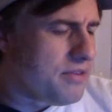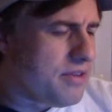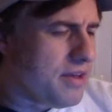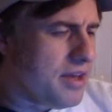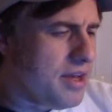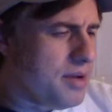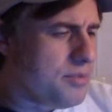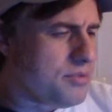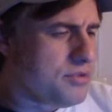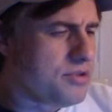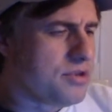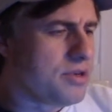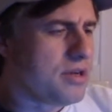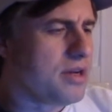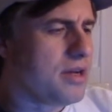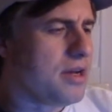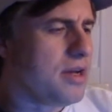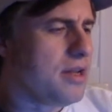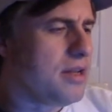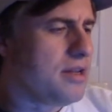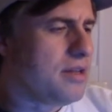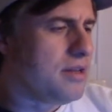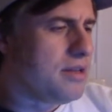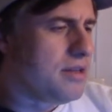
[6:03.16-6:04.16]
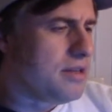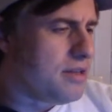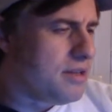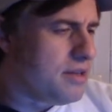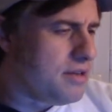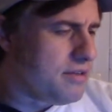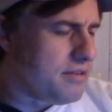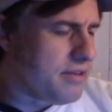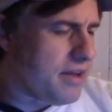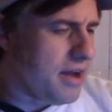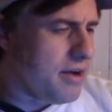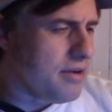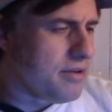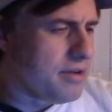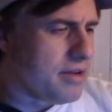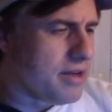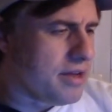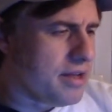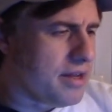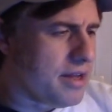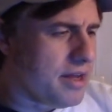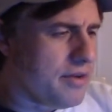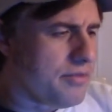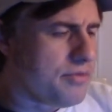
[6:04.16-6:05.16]
the hamstring again, and then he's out, and
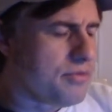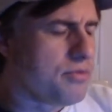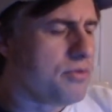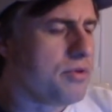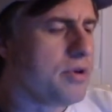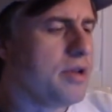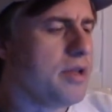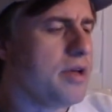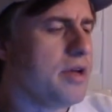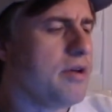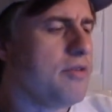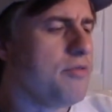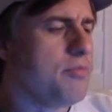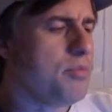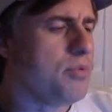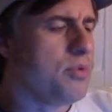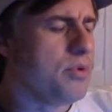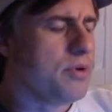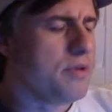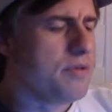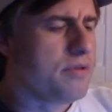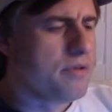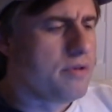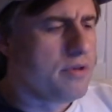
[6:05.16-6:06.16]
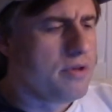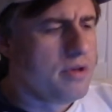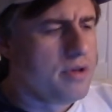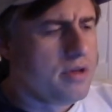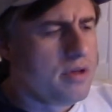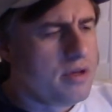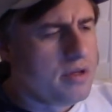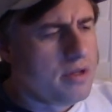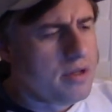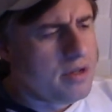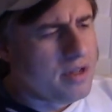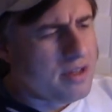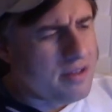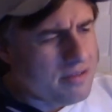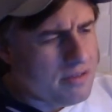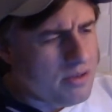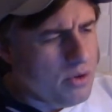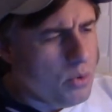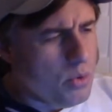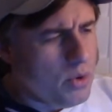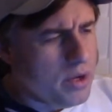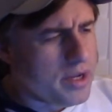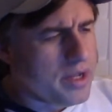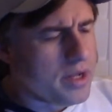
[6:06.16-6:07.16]
I, and I have three and a half points. And I
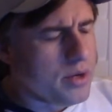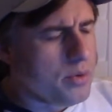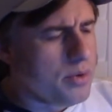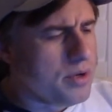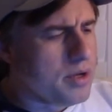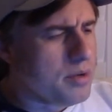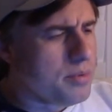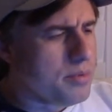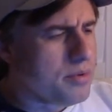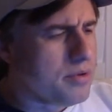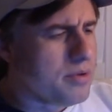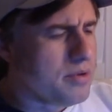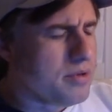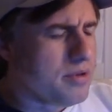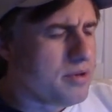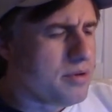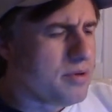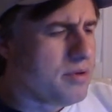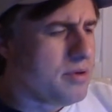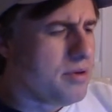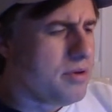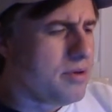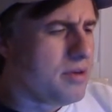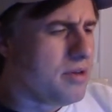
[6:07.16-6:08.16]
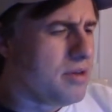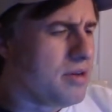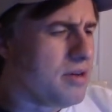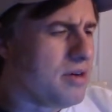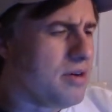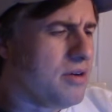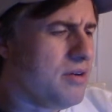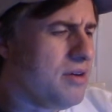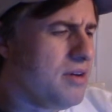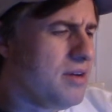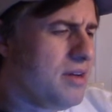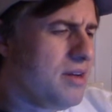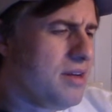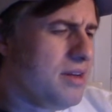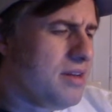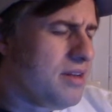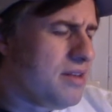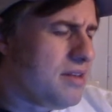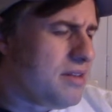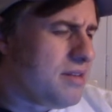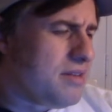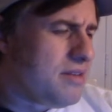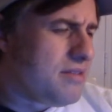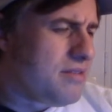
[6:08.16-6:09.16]
still won that week, but uh, you know,
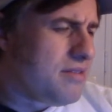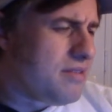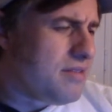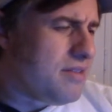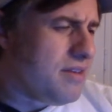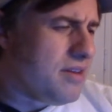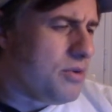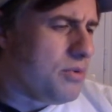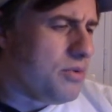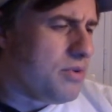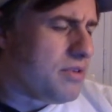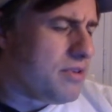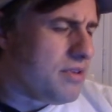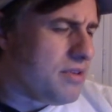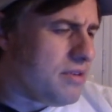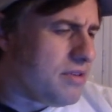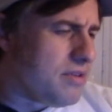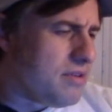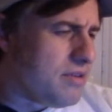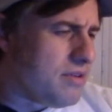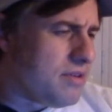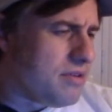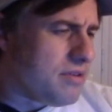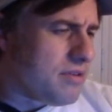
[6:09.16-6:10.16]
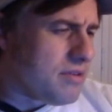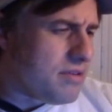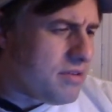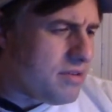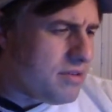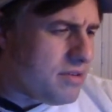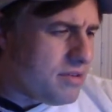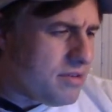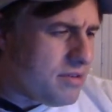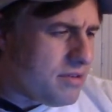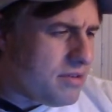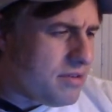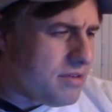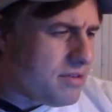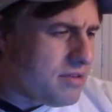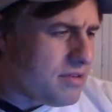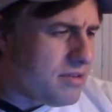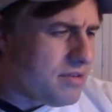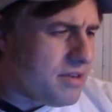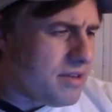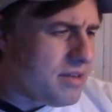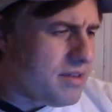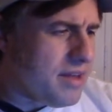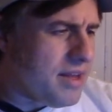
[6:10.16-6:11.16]
that's the thing with the, you know
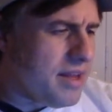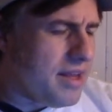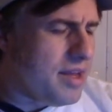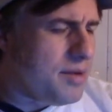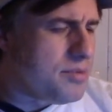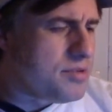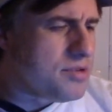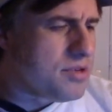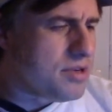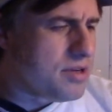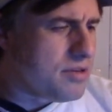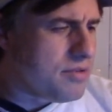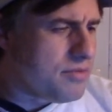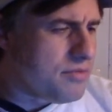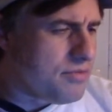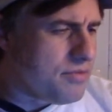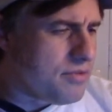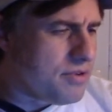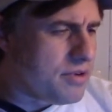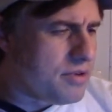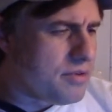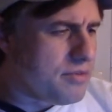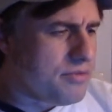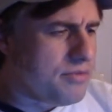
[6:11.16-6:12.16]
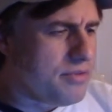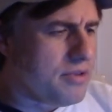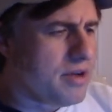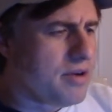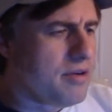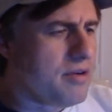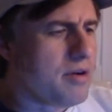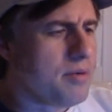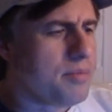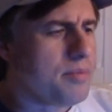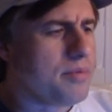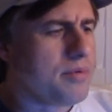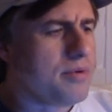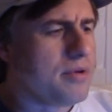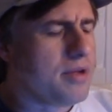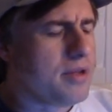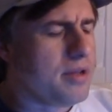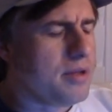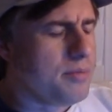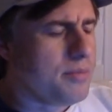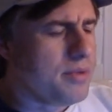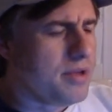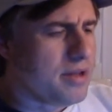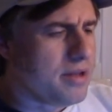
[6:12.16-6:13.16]
that, that hamstring could freaking flare up at
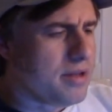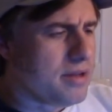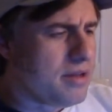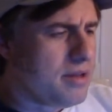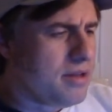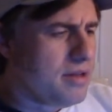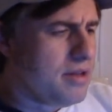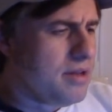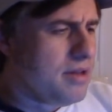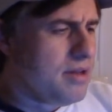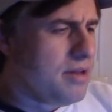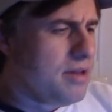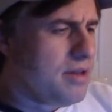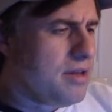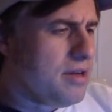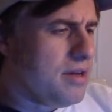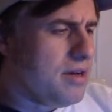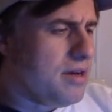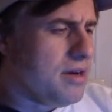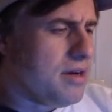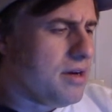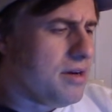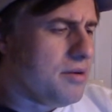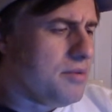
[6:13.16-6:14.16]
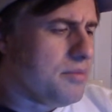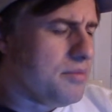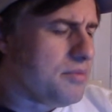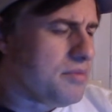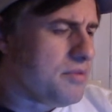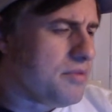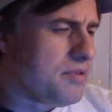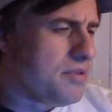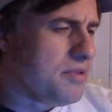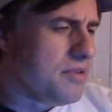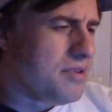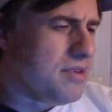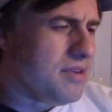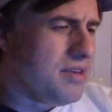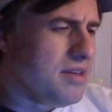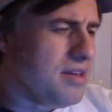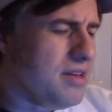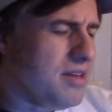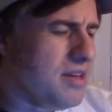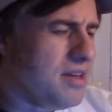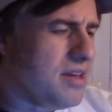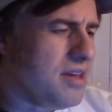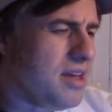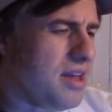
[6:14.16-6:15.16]
any minute. Um, so you,
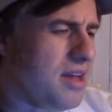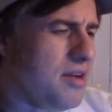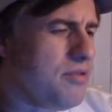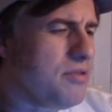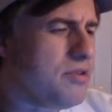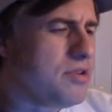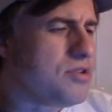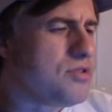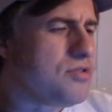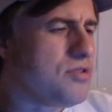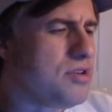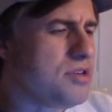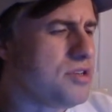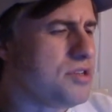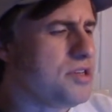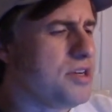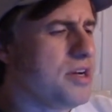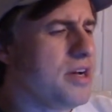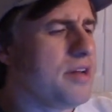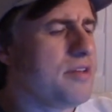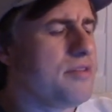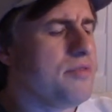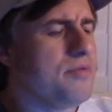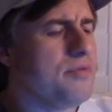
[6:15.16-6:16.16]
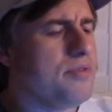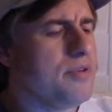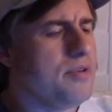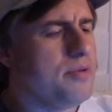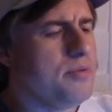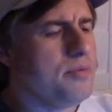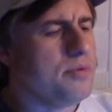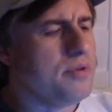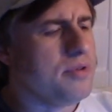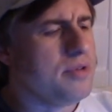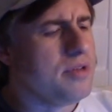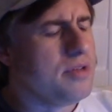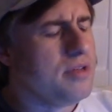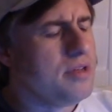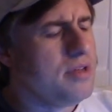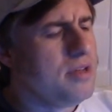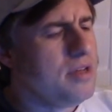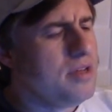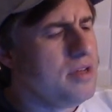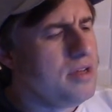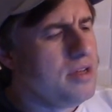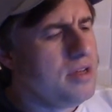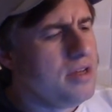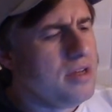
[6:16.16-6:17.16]
you can't really trust Jacksonville, but
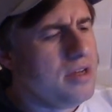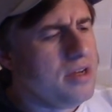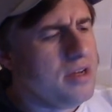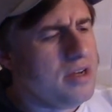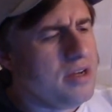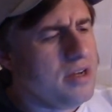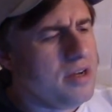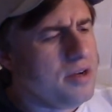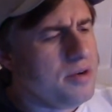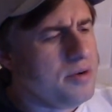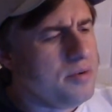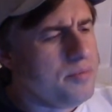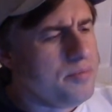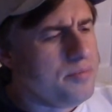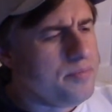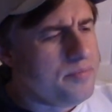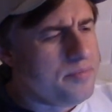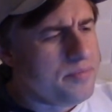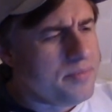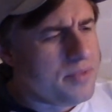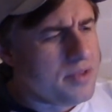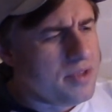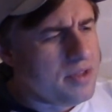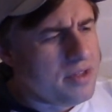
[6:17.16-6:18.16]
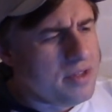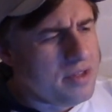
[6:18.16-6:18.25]
um,